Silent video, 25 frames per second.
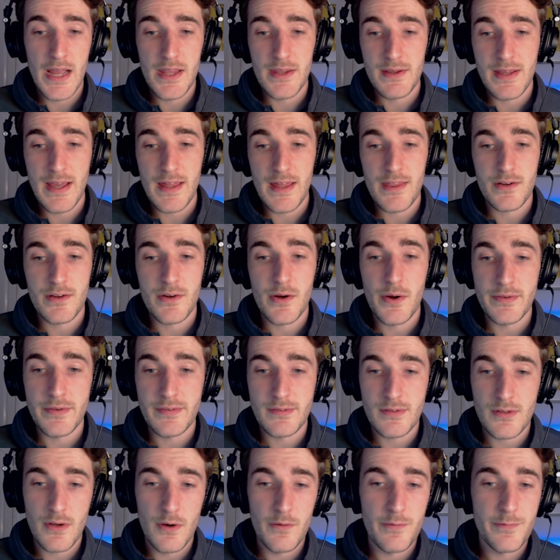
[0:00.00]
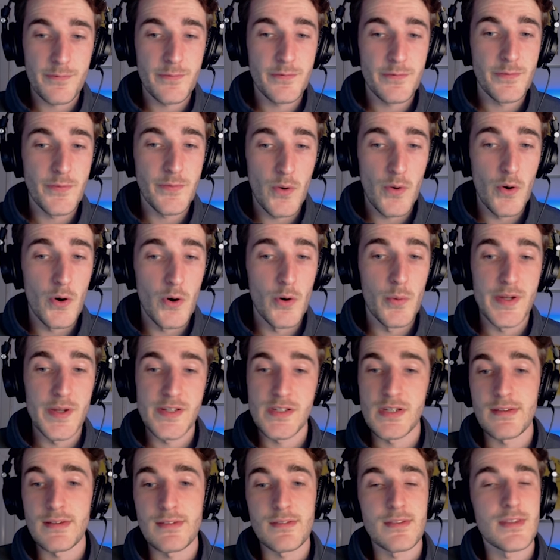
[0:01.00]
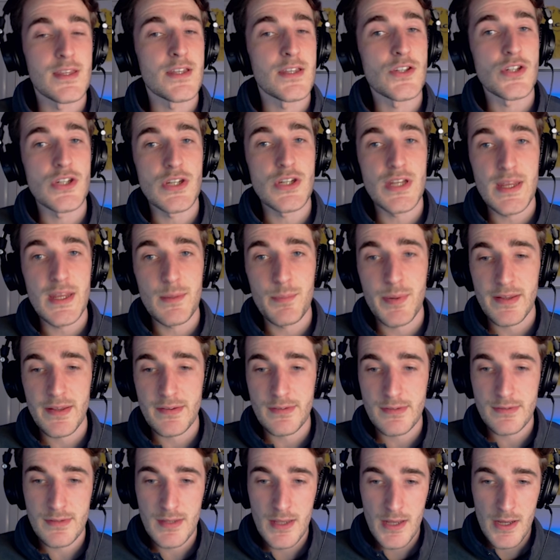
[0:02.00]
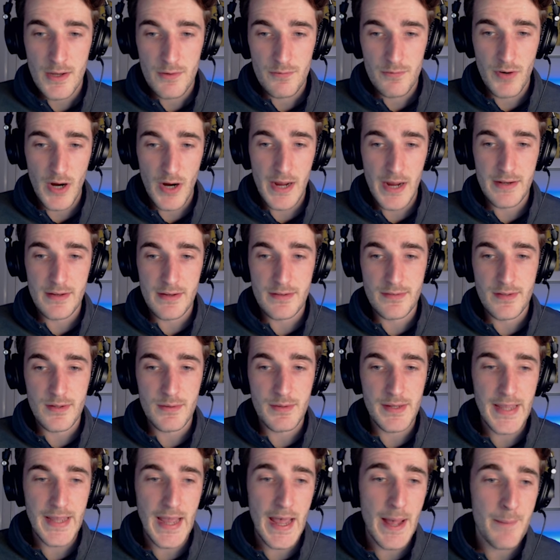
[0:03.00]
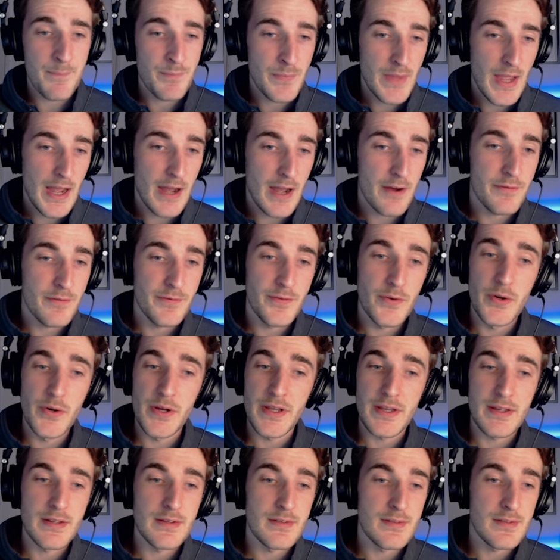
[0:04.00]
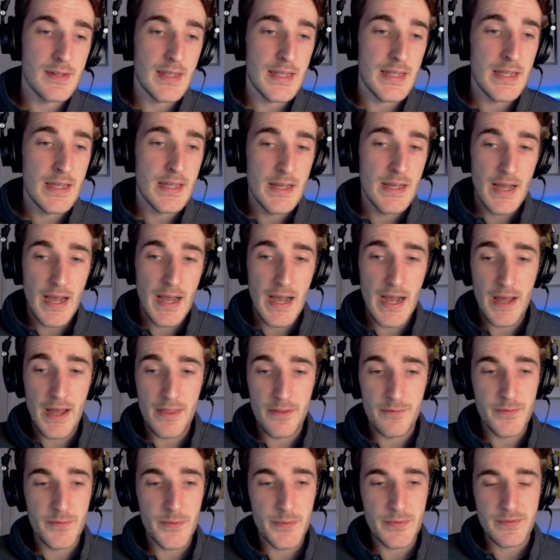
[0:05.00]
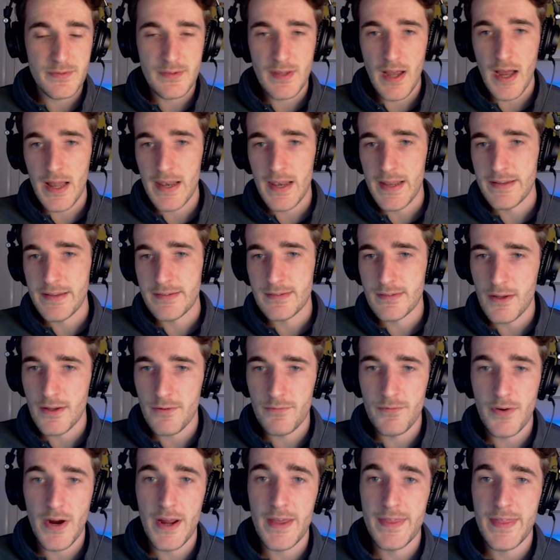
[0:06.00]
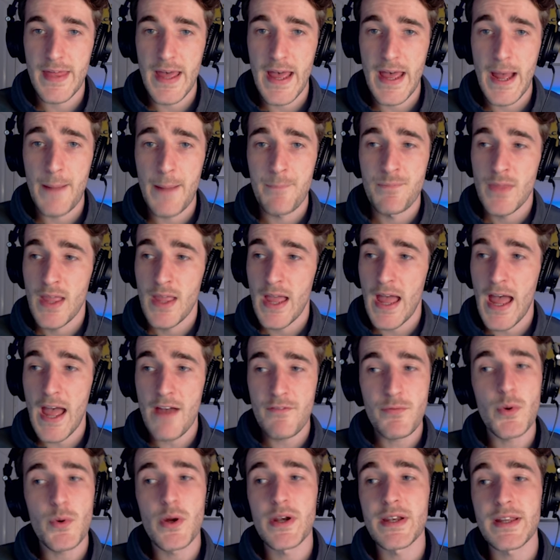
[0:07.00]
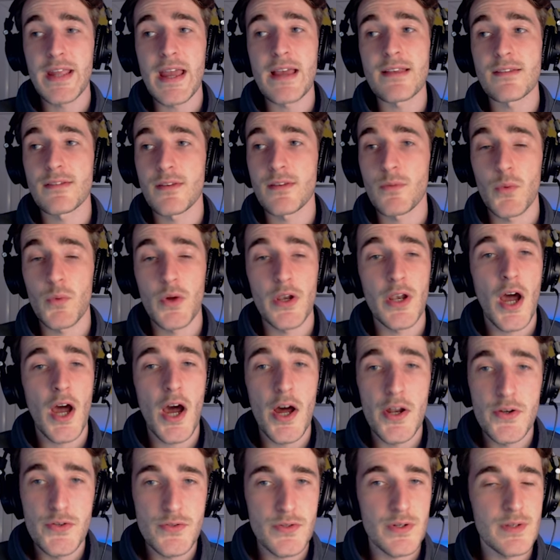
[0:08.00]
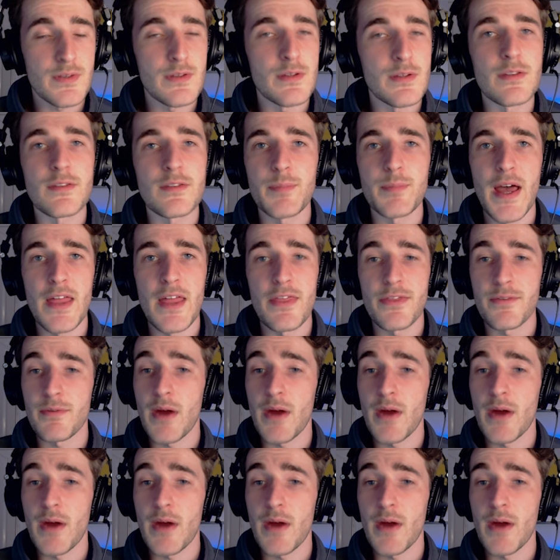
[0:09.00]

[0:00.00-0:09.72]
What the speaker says: you get the cost of 4, which is the cheapest riders you can get at 4. You can see the full start list right there. Everyone gets 100 to spend